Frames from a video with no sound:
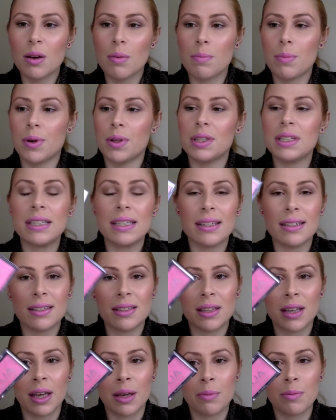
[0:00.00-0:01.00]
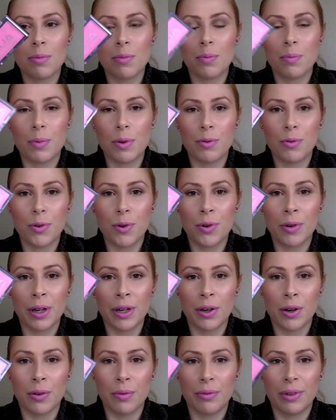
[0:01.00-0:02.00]
but this is before it
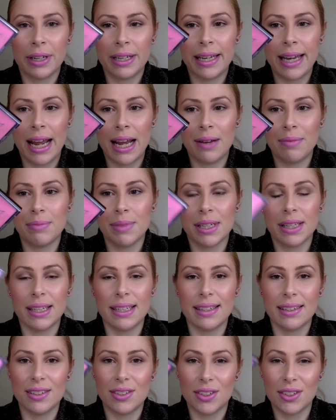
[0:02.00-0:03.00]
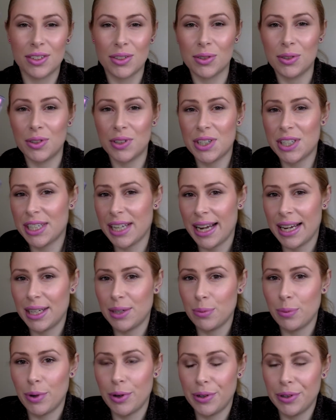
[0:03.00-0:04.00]
got renamed, and this is just called Shade
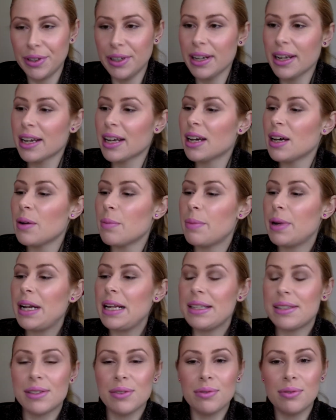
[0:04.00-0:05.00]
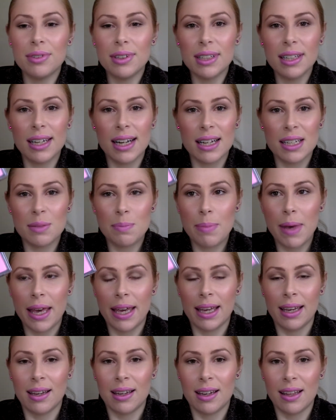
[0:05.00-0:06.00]
1. But it's a really nice
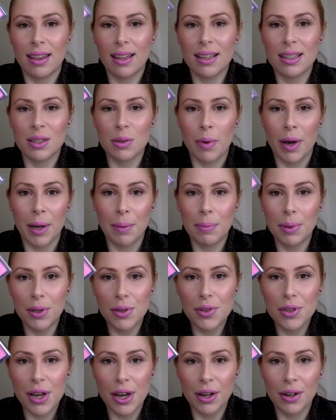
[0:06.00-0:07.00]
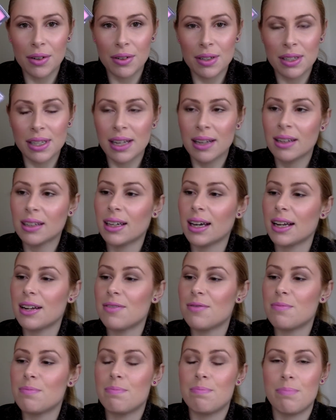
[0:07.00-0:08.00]
pink. I think it's quite a blue toned kind of
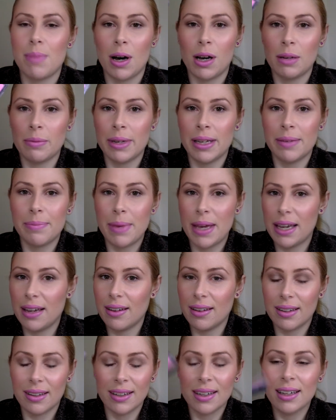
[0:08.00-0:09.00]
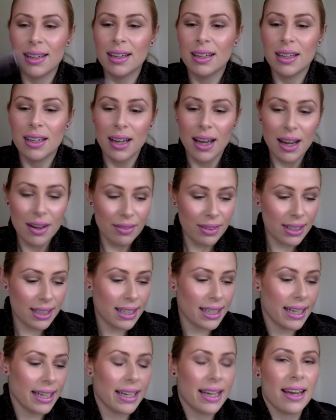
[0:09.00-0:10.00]
Barbie pink. I really
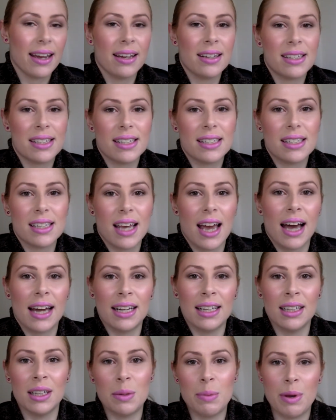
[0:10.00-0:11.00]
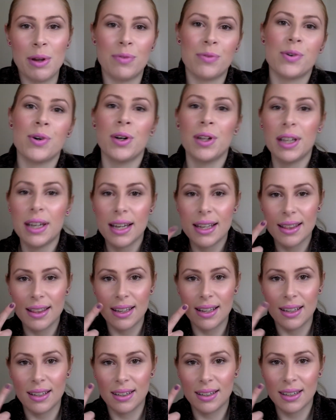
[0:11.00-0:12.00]
like it to add a little bit of colour in
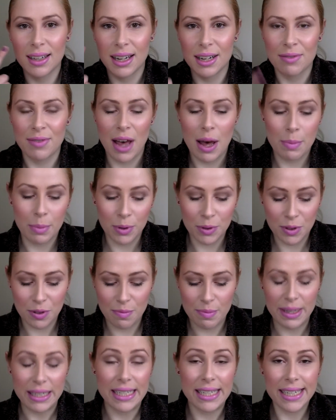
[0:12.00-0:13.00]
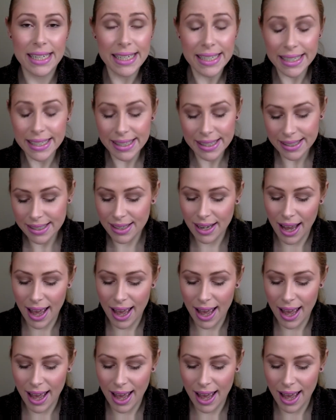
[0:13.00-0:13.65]
the kind of apples of my cheeks.